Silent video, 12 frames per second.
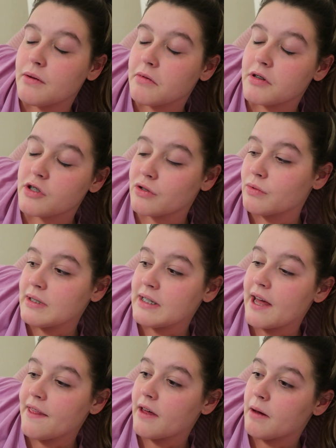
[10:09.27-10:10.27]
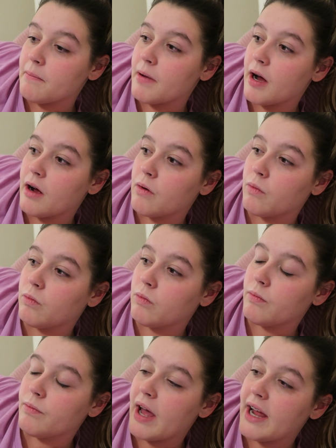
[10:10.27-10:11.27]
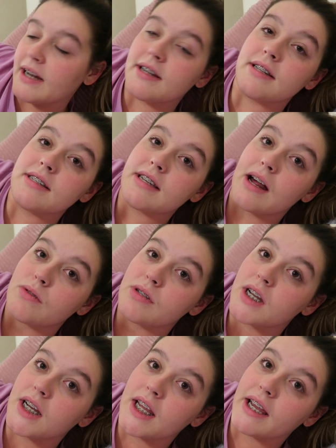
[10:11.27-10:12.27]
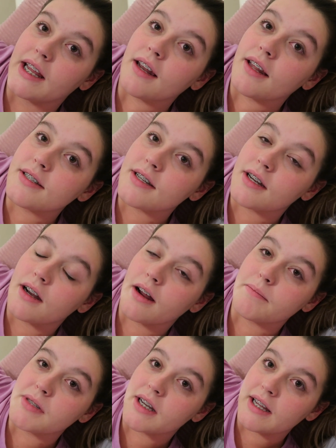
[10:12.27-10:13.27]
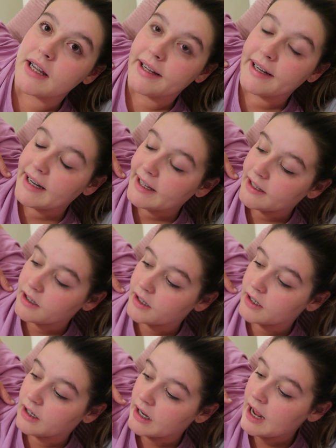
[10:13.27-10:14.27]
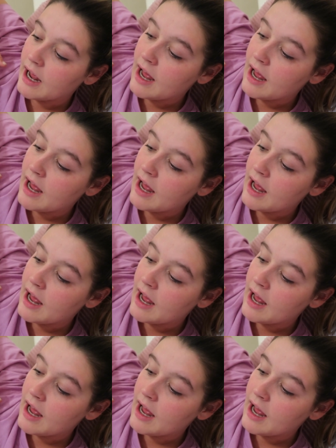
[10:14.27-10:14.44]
We were at school together, but Aiden's now studying in London, I'm studying in Lincoln,